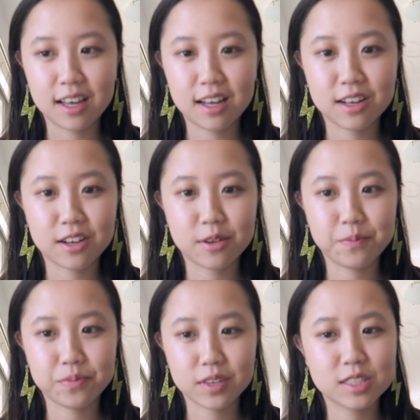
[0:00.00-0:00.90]

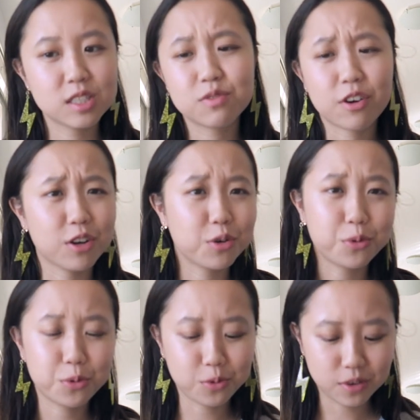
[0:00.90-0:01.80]
Um, it's just very
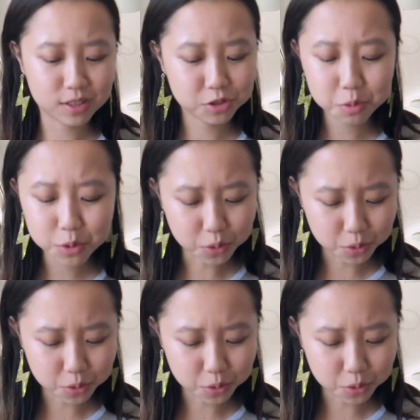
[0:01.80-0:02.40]
cool. It's super